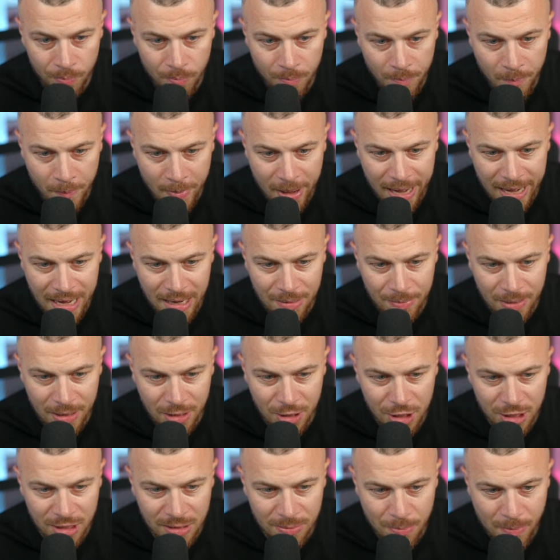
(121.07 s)
Maybe,
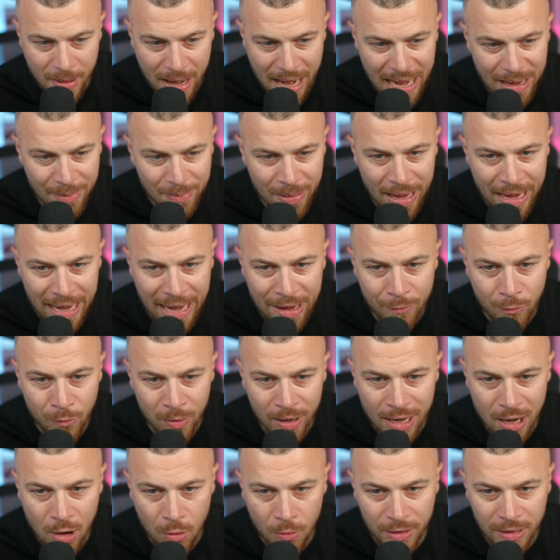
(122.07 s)
just maybe, if
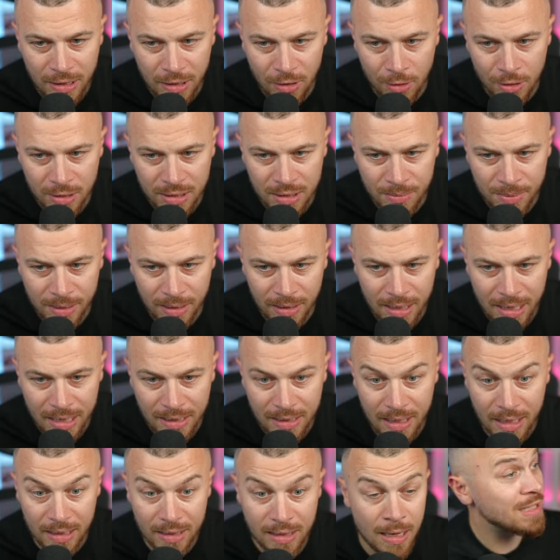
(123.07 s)
we go with Osimhen
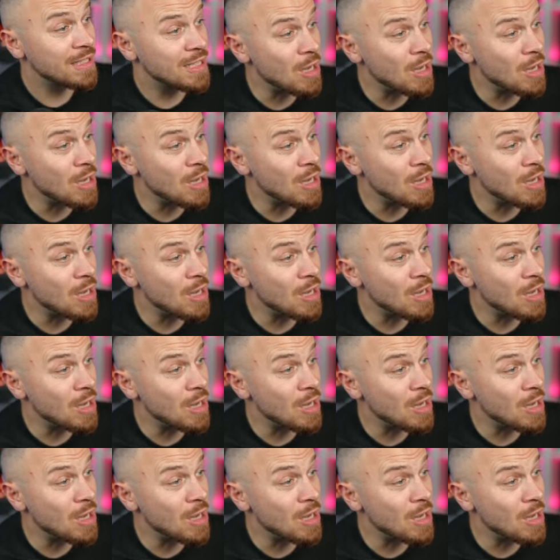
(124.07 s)
like that.